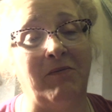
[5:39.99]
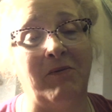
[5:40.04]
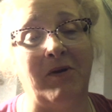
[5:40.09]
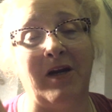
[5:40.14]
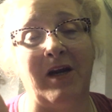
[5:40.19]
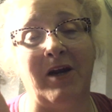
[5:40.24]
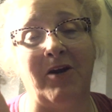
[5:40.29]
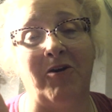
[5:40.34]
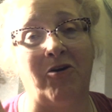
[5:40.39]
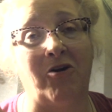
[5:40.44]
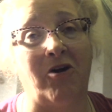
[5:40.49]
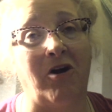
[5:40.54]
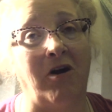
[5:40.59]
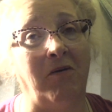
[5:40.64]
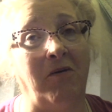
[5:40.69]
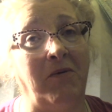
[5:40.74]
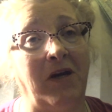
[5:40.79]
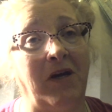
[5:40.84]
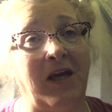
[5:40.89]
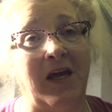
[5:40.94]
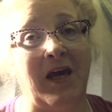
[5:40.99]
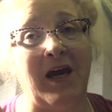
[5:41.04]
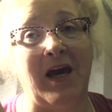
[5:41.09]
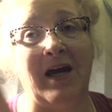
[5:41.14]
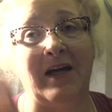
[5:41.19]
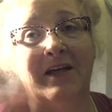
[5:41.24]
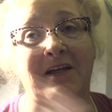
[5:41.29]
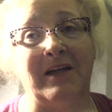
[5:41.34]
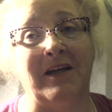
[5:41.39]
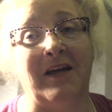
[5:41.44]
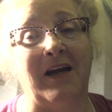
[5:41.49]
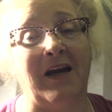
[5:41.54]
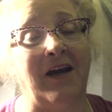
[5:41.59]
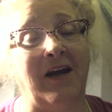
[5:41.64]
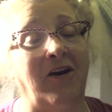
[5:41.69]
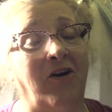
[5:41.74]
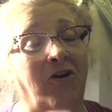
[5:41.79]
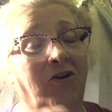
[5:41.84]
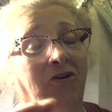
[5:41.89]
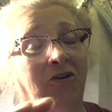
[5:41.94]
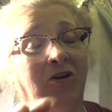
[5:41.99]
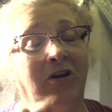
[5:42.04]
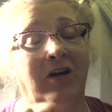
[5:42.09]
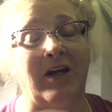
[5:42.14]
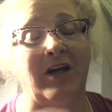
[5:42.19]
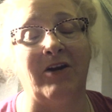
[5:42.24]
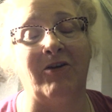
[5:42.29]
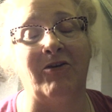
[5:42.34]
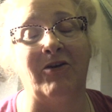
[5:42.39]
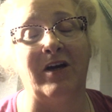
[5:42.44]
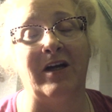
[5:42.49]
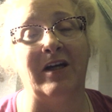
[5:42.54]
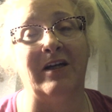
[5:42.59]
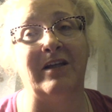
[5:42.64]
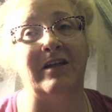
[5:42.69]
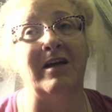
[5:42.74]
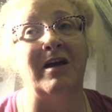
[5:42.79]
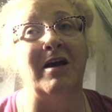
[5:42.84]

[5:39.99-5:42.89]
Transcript: and they are comedy act, and they are hilarious.